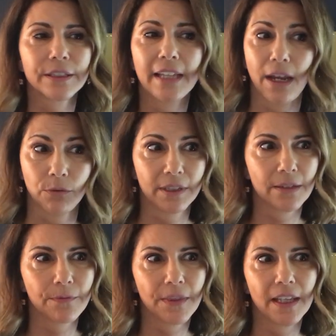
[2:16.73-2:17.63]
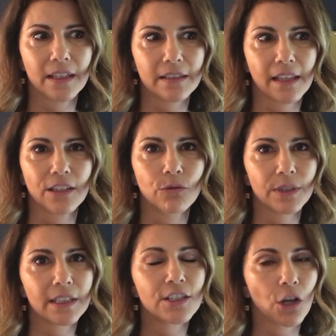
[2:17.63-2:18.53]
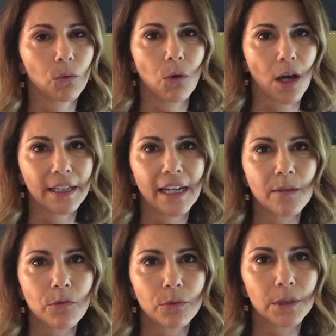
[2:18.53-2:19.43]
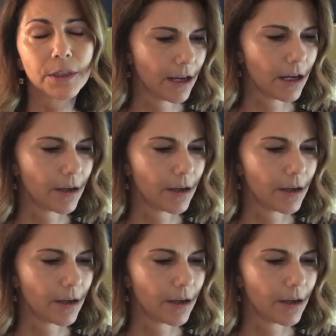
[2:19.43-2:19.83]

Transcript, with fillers: get rid of things that you really don't want anymore.